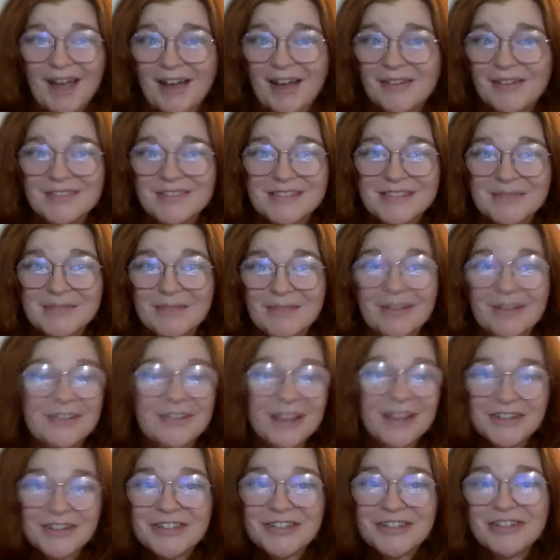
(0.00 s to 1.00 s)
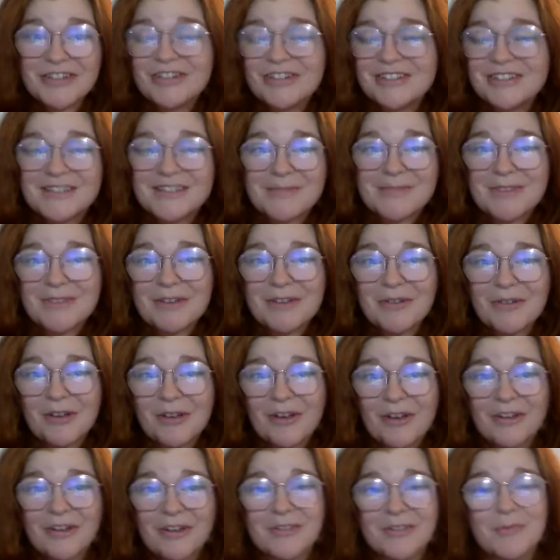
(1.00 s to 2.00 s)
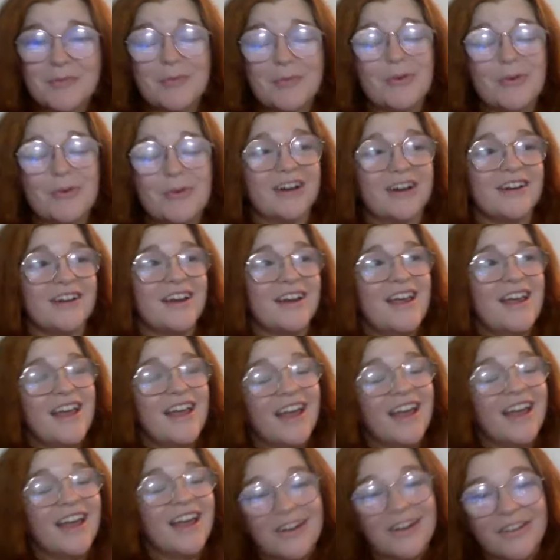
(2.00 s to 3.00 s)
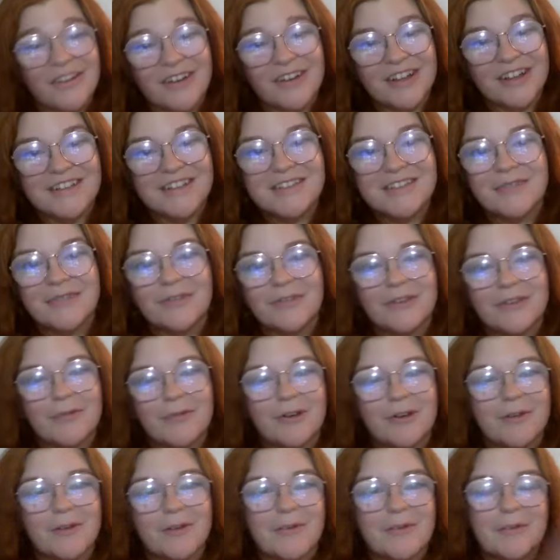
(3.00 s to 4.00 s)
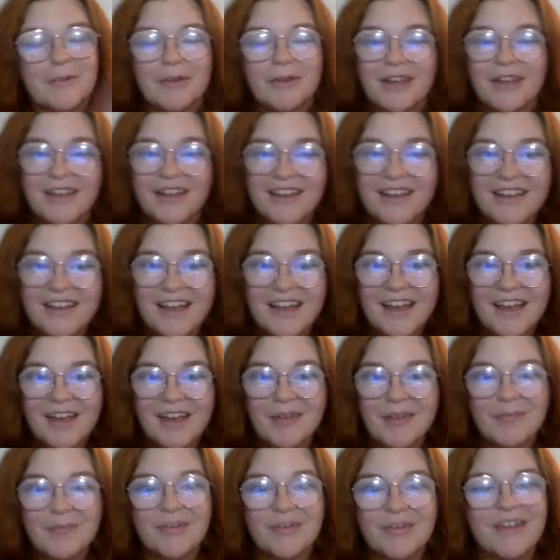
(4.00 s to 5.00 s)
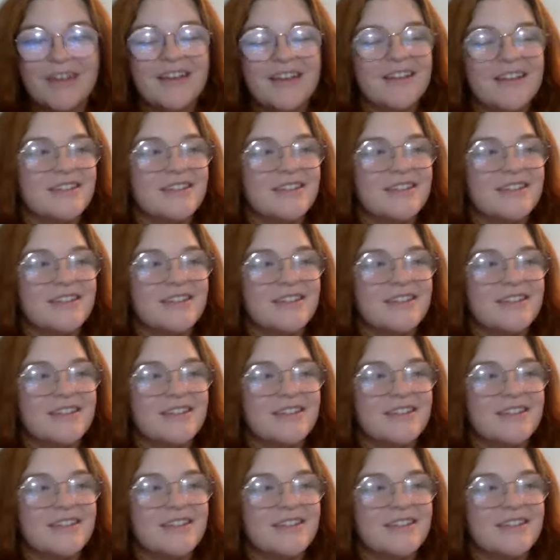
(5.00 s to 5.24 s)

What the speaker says: have a lecture and something going on the board, and other kids that really want to be playing a game.